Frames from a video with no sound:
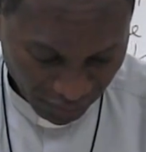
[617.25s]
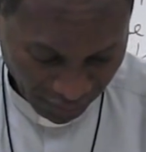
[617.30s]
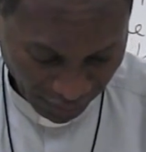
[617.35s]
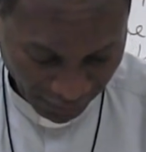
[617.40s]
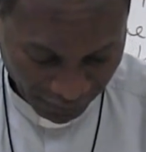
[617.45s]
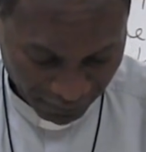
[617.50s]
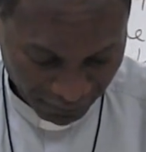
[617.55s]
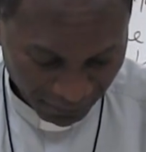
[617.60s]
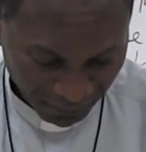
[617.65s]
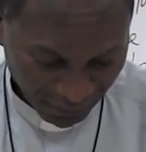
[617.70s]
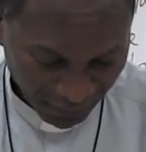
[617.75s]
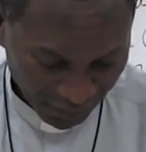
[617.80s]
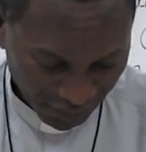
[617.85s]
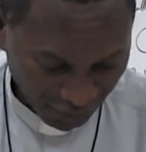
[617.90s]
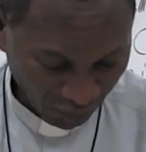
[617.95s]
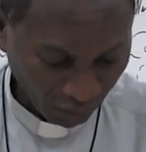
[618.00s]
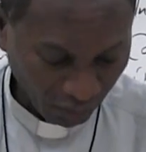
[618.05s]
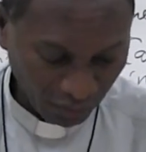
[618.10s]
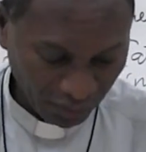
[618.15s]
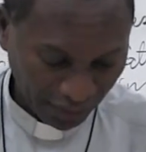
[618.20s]
Okay?
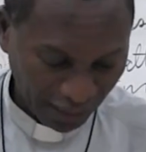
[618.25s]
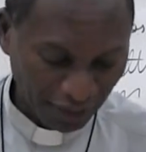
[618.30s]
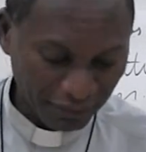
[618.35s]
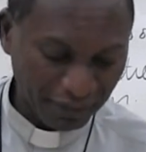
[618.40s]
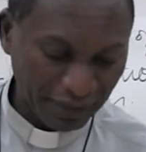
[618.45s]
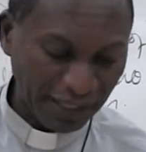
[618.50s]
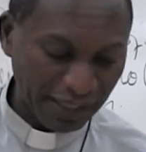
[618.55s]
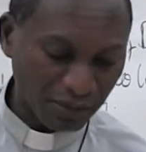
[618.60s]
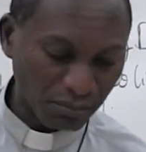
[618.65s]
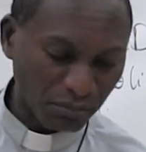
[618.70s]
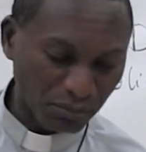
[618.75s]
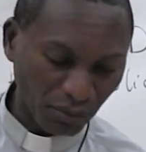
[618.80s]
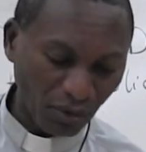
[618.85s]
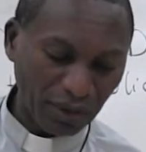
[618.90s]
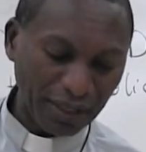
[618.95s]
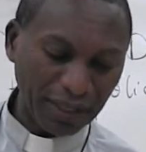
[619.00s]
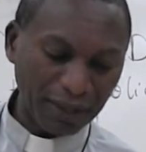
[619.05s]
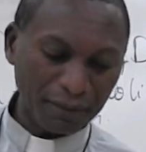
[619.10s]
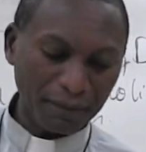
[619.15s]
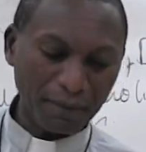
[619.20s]
So covenant
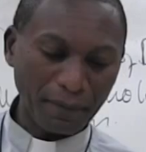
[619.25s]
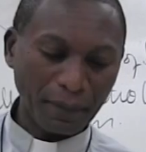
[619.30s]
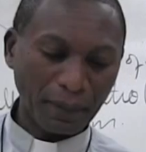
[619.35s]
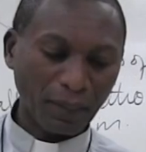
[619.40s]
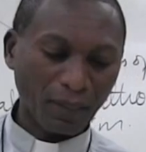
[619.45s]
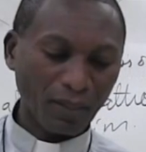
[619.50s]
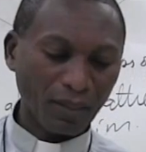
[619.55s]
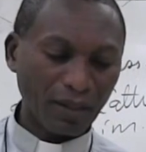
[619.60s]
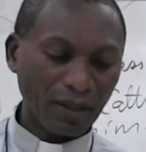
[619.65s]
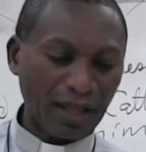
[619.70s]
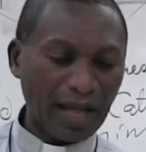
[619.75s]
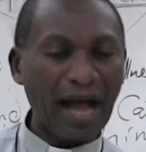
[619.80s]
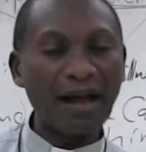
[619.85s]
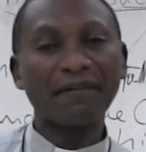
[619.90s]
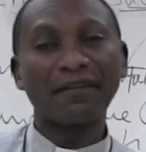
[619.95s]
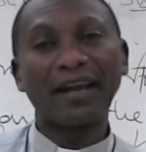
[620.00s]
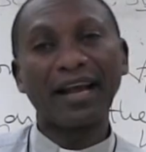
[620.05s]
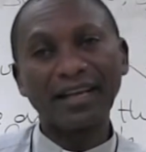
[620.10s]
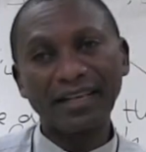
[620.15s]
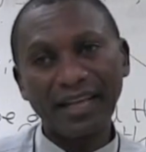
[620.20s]
broken,
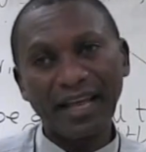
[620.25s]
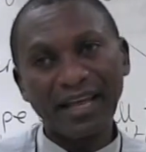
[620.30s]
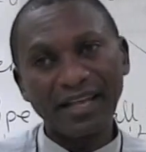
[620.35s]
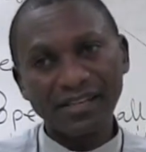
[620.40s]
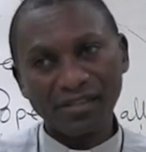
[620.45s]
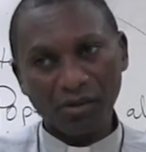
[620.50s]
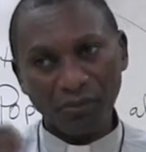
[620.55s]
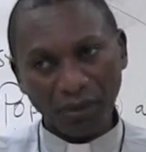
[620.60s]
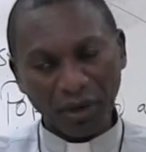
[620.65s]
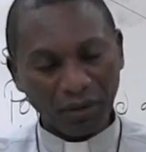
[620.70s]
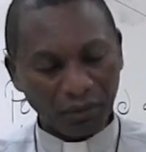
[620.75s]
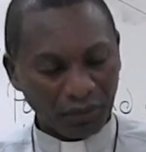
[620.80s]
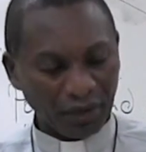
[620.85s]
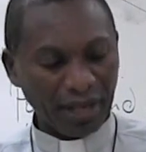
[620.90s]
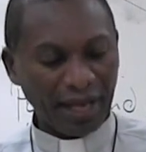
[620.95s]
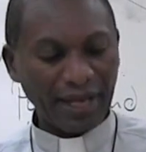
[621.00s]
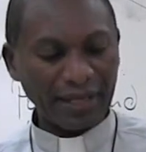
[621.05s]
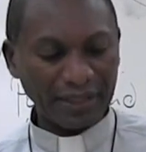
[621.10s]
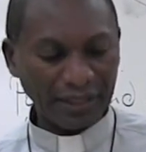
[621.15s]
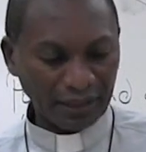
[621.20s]
covenant is
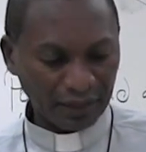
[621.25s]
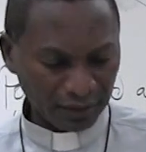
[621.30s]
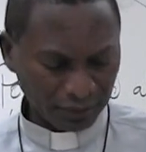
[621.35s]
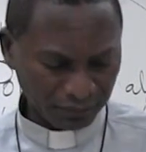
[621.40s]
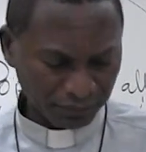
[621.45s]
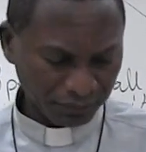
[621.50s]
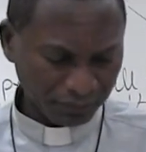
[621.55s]
recreated.